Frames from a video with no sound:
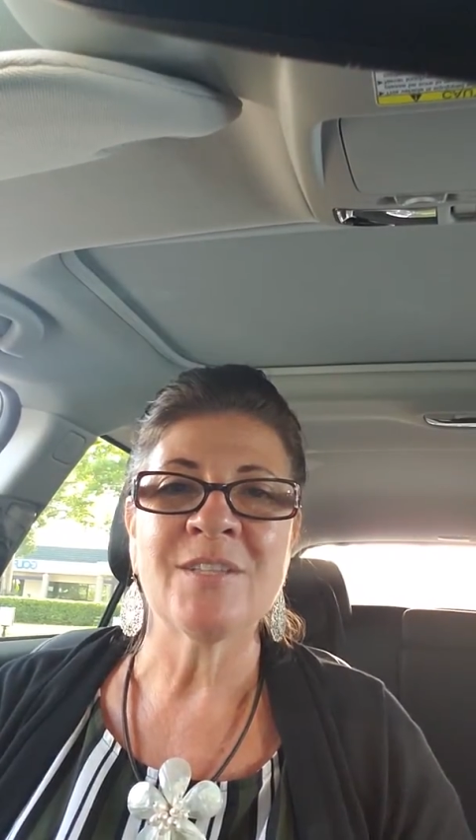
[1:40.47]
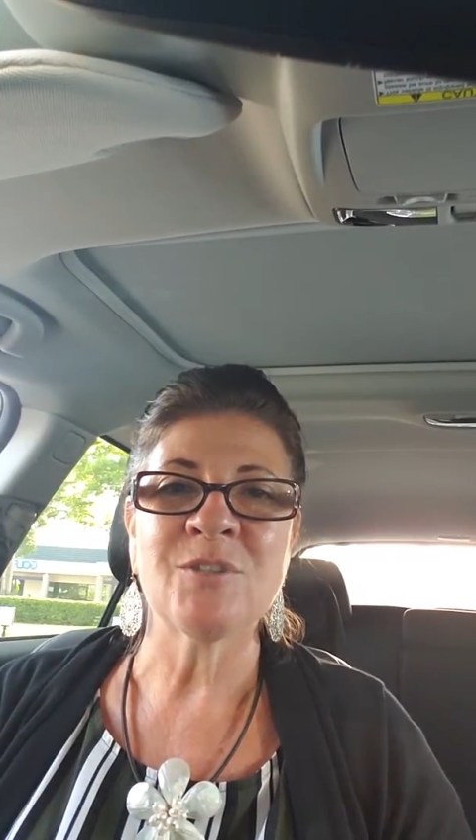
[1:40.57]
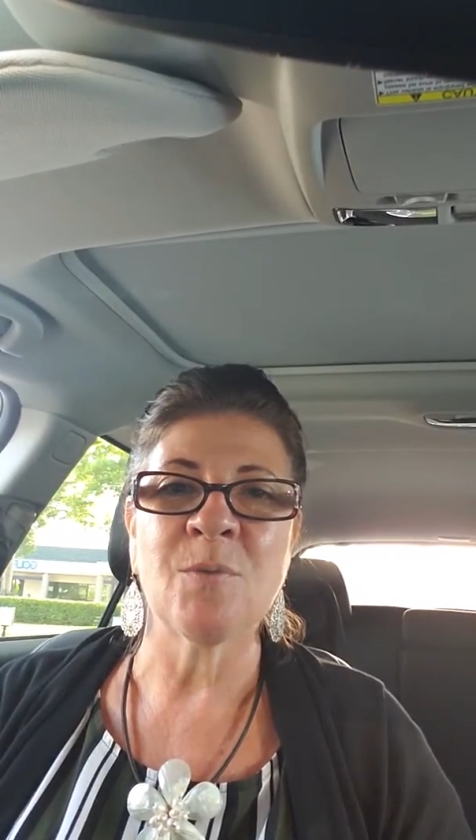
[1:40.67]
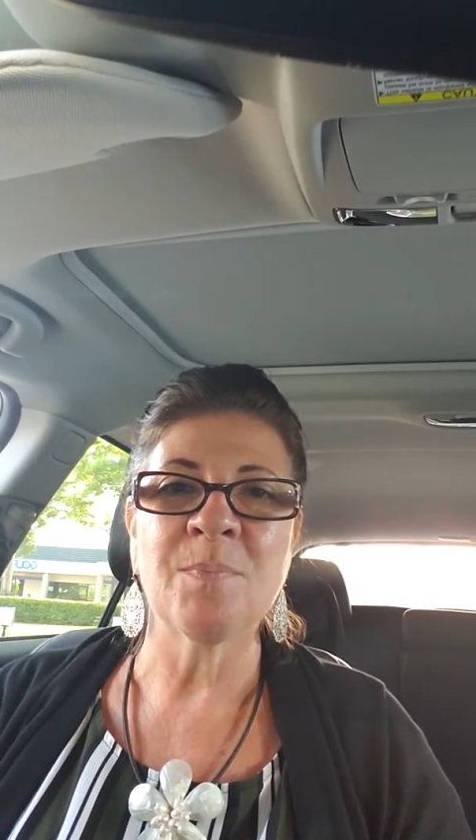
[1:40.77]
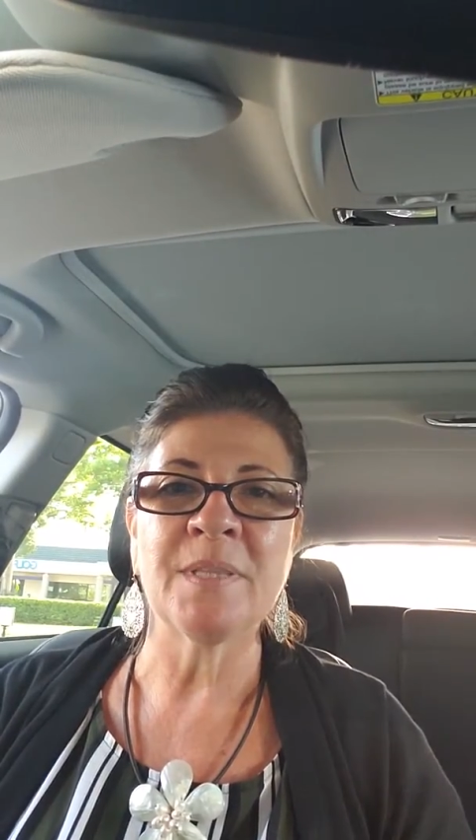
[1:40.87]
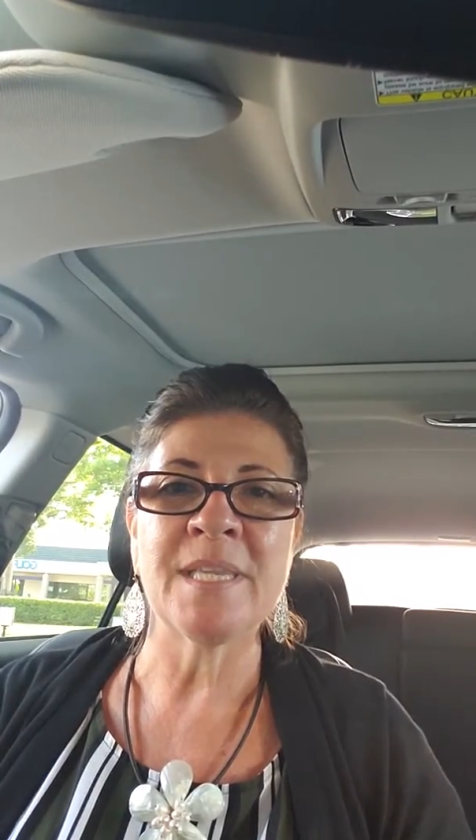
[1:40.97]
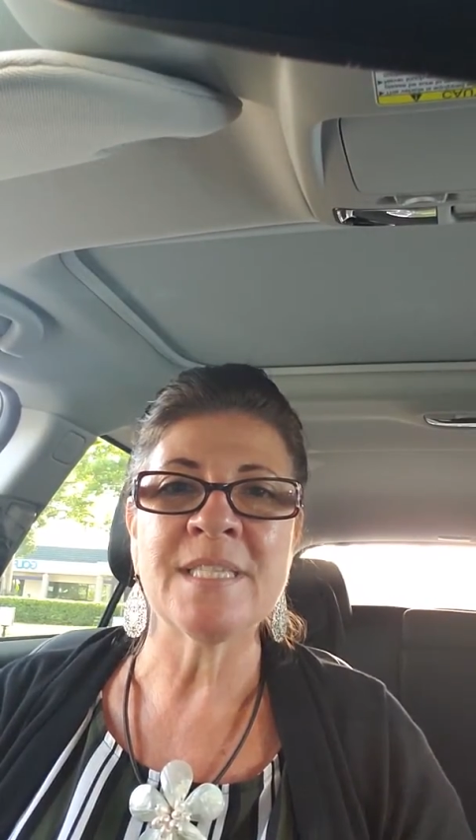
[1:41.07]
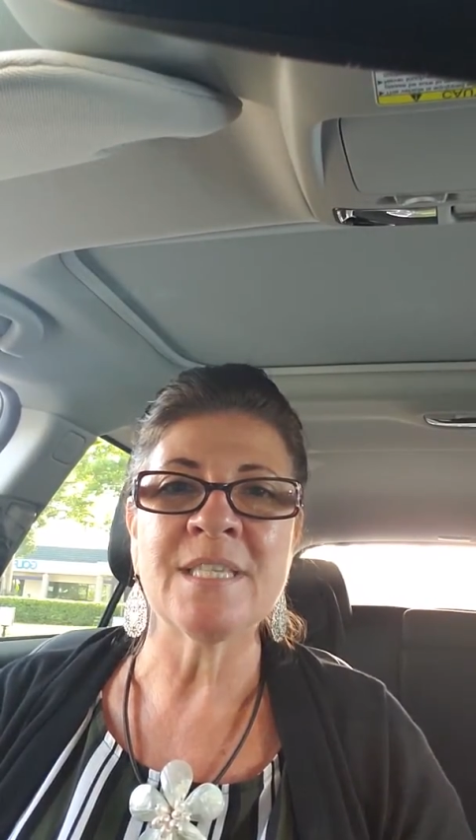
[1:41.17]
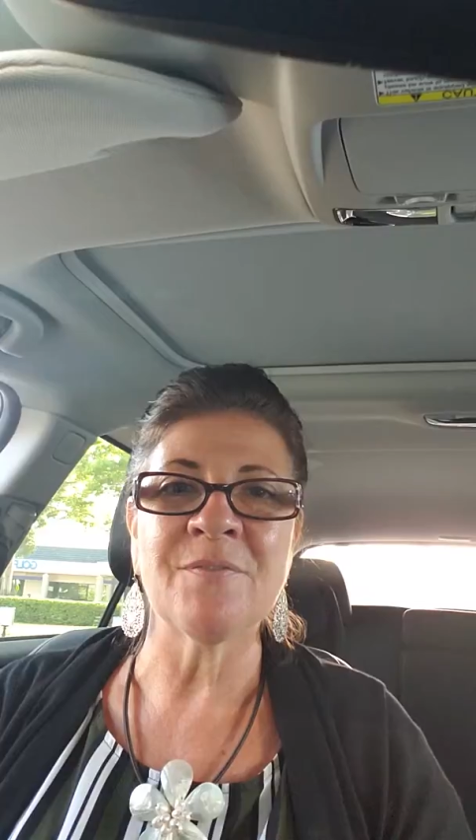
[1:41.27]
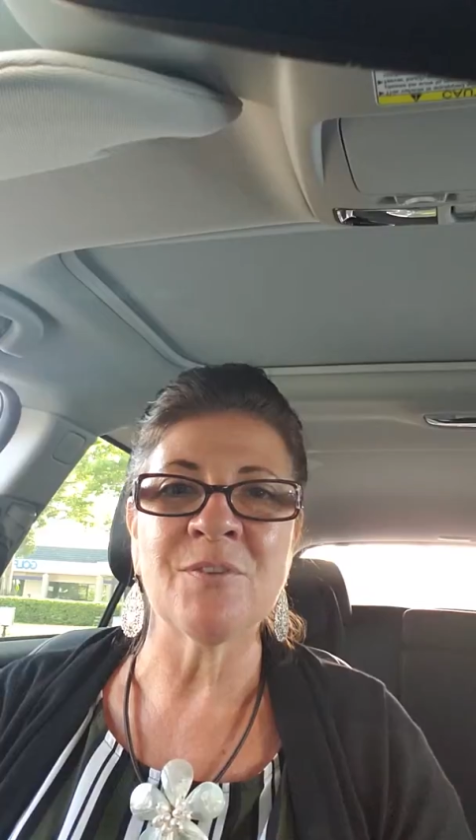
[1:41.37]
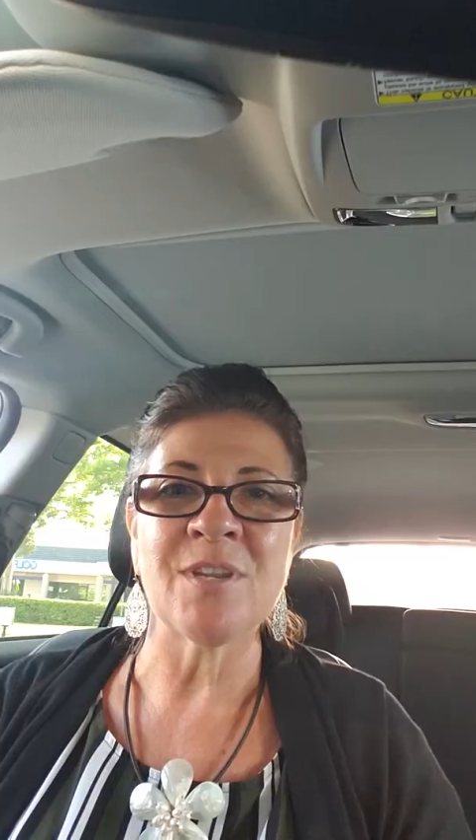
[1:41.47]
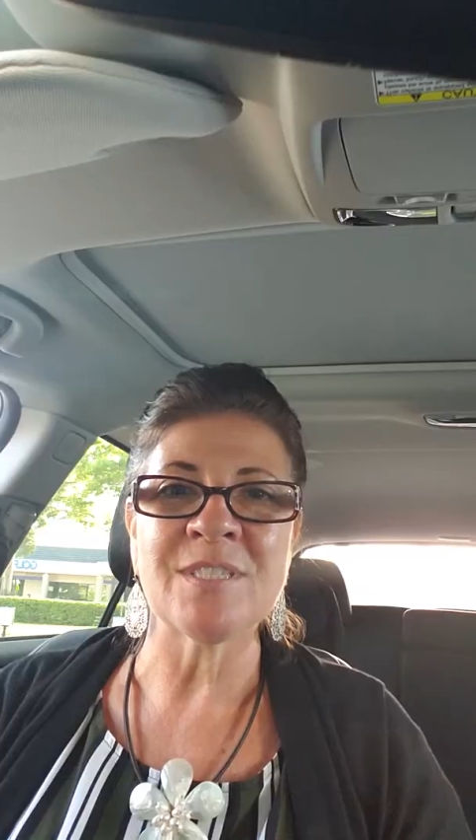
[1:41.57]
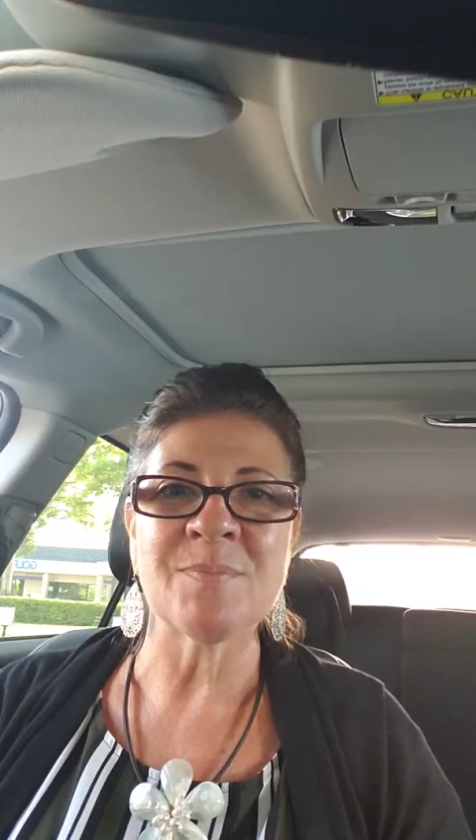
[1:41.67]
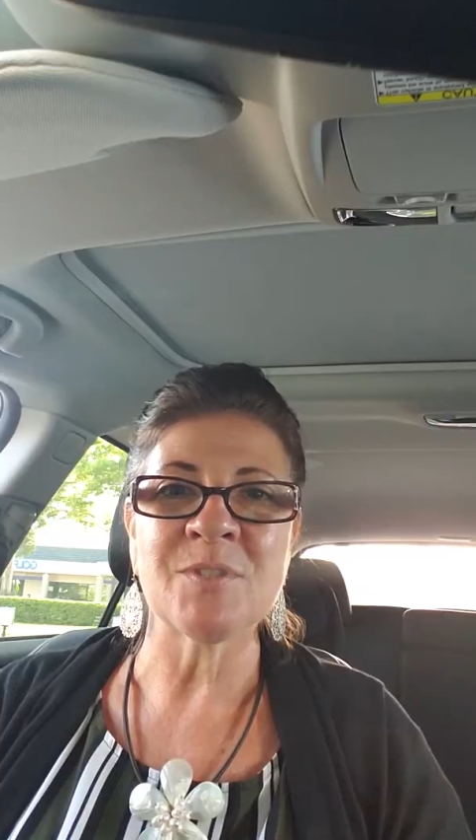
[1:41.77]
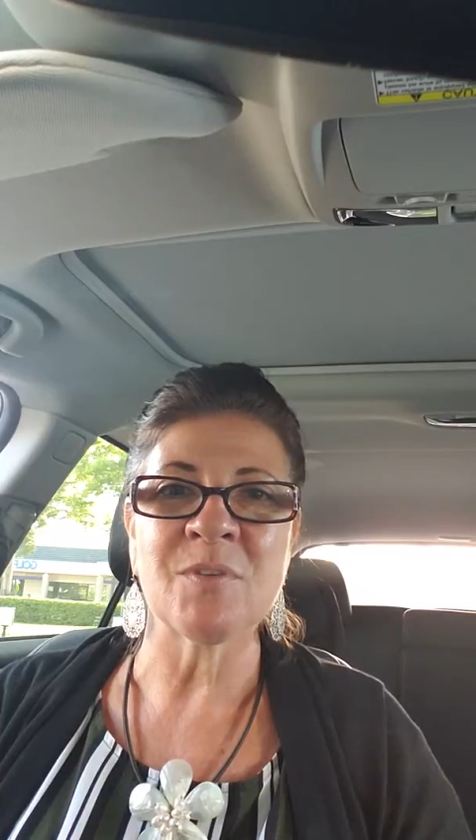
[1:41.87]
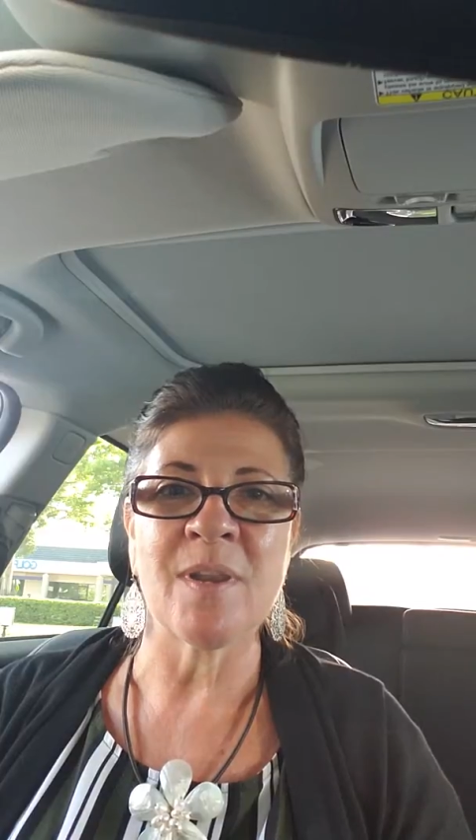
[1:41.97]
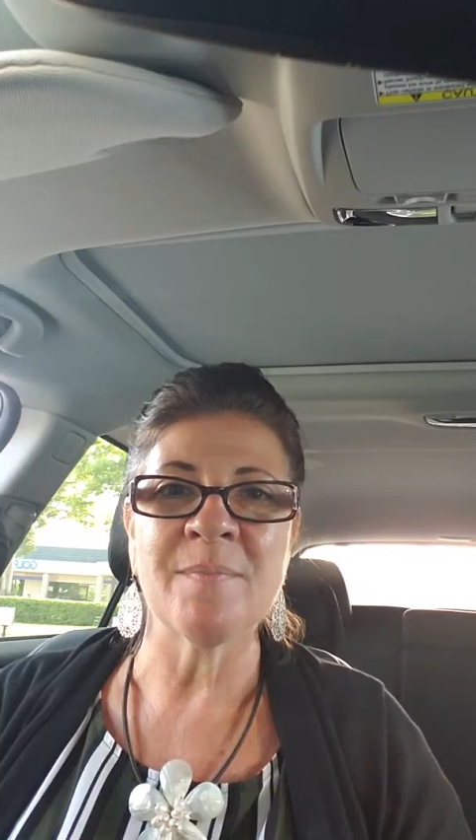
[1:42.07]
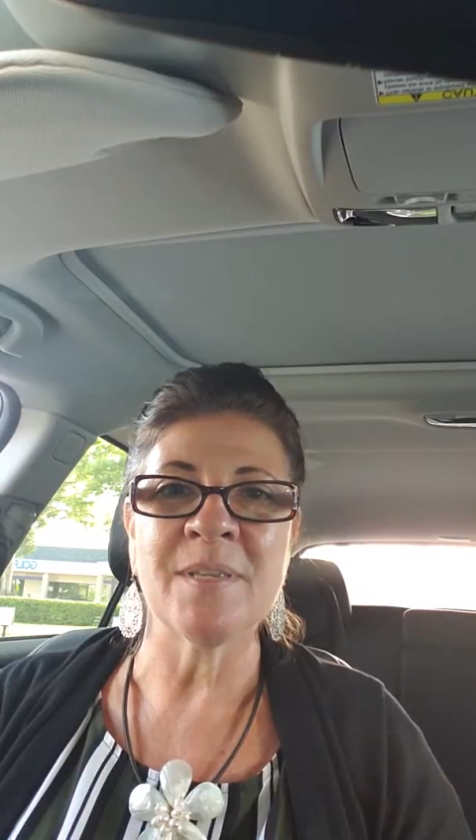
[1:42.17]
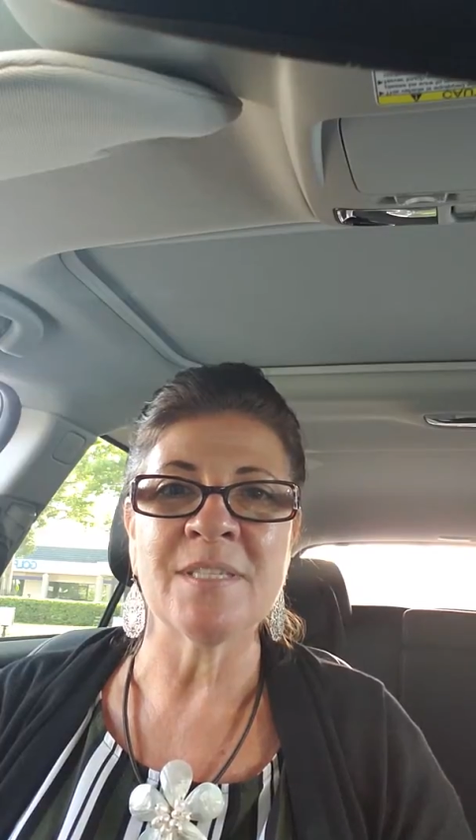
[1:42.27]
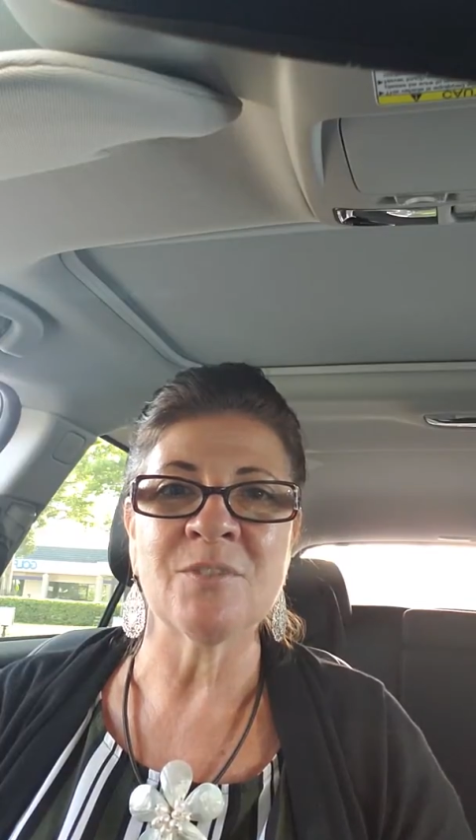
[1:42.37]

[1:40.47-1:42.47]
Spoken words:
So please, if you're not subscribing